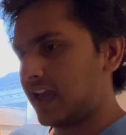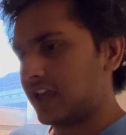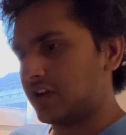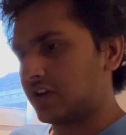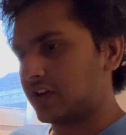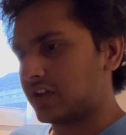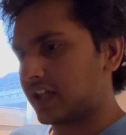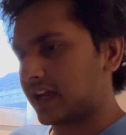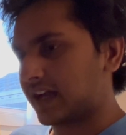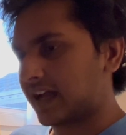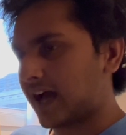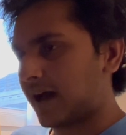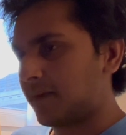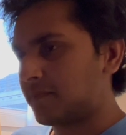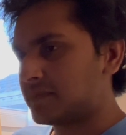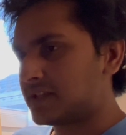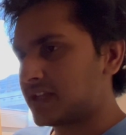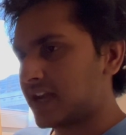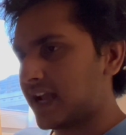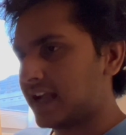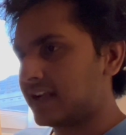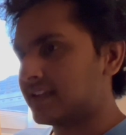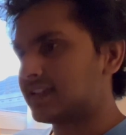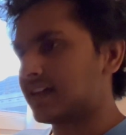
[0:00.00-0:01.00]
You click
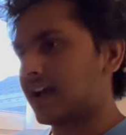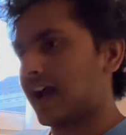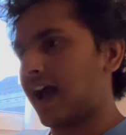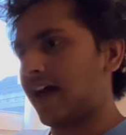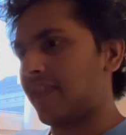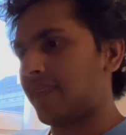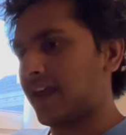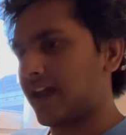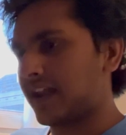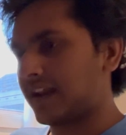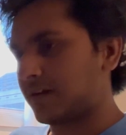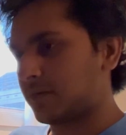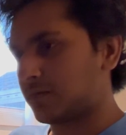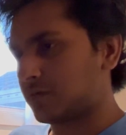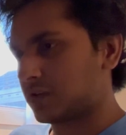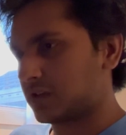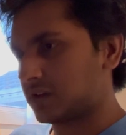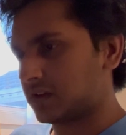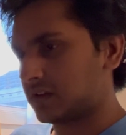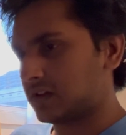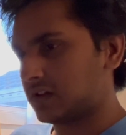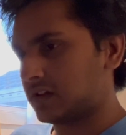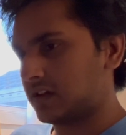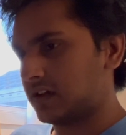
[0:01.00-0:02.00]
update and then it
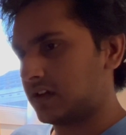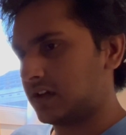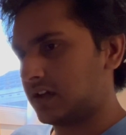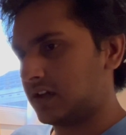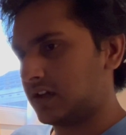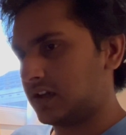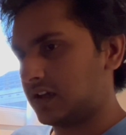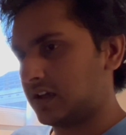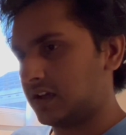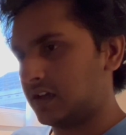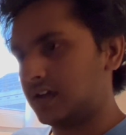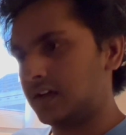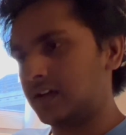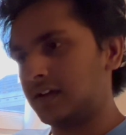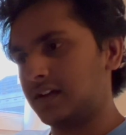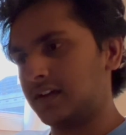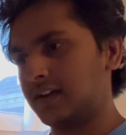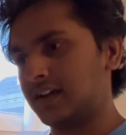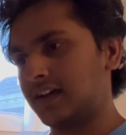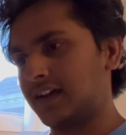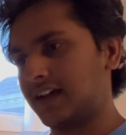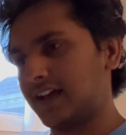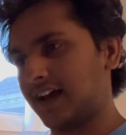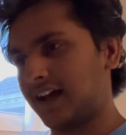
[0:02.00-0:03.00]
will,
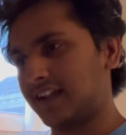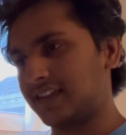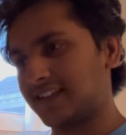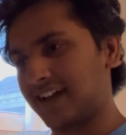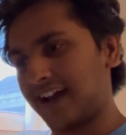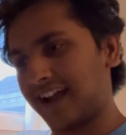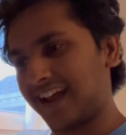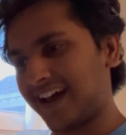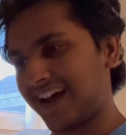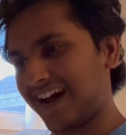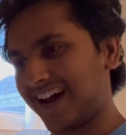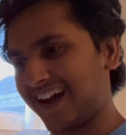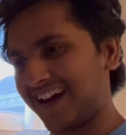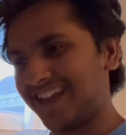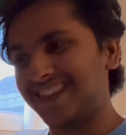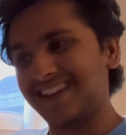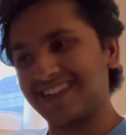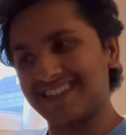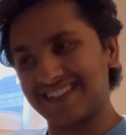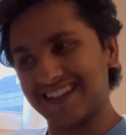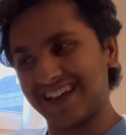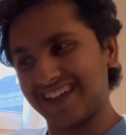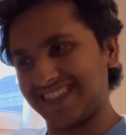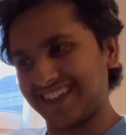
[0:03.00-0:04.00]
ta-da,
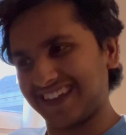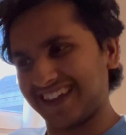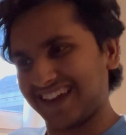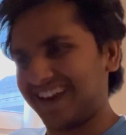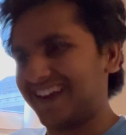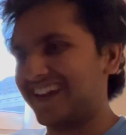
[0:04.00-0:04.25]
there's nothing